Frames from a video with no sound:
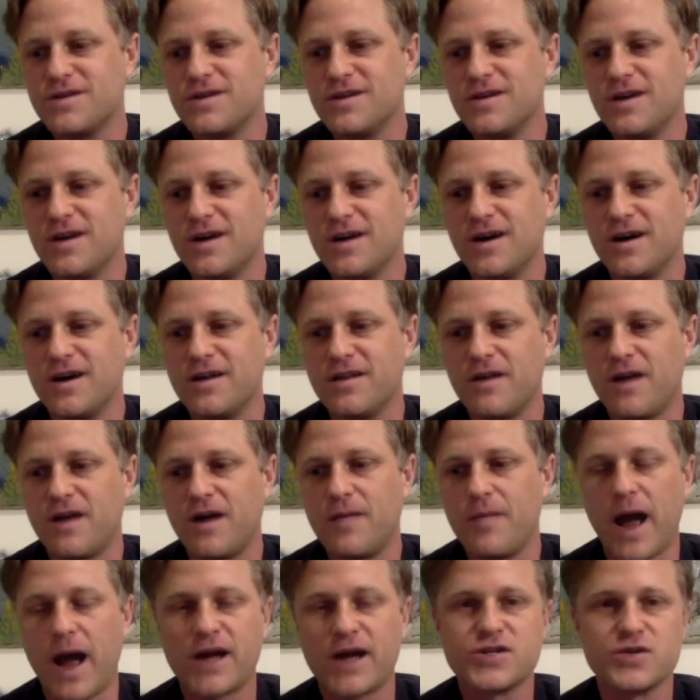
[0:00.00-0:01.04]

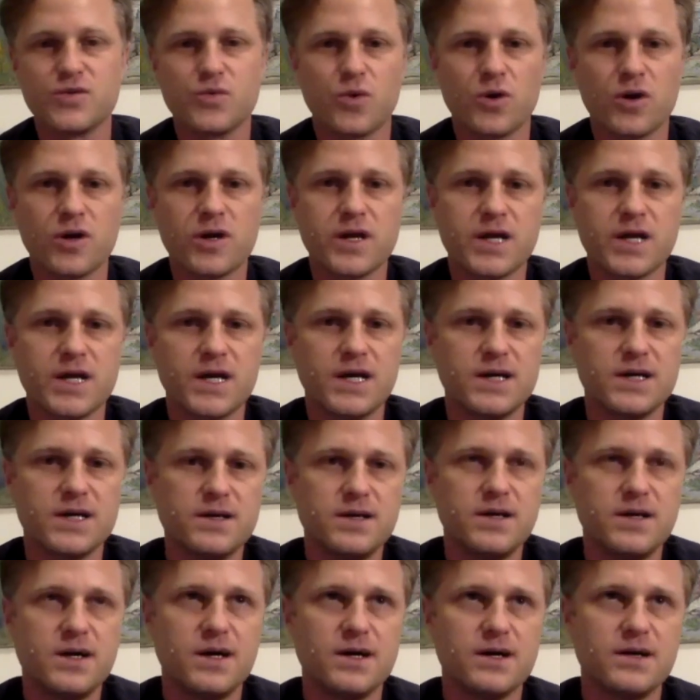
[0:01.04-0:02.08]
I'm actually working
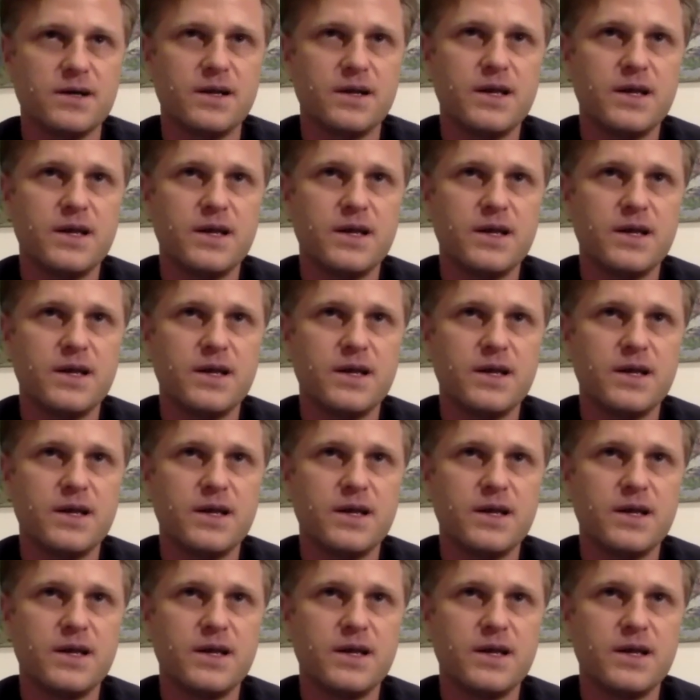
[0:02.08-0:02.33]
I'm